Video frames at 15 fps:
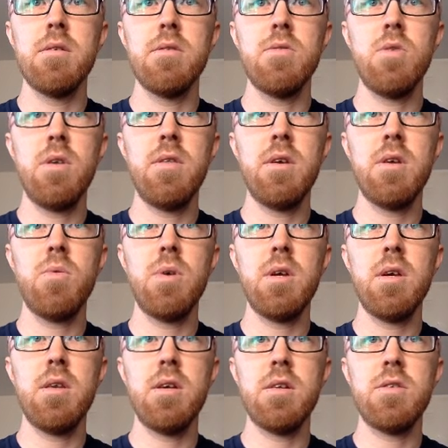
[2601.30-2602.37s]
I think we
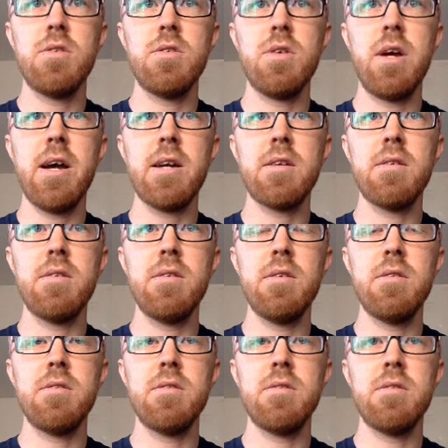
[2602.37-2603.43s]
can extract
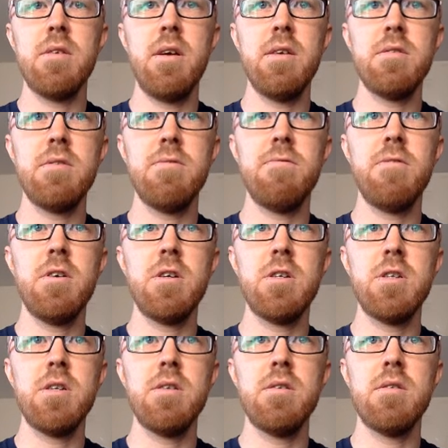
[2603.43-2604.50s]
this as a
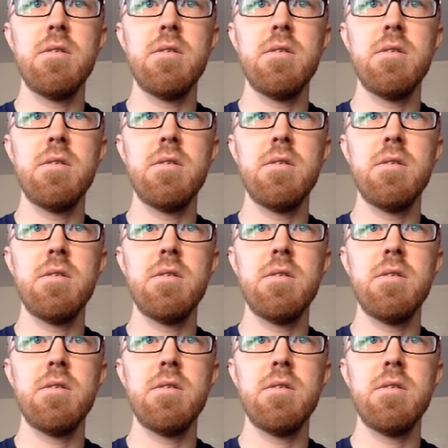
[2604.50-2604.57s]
function,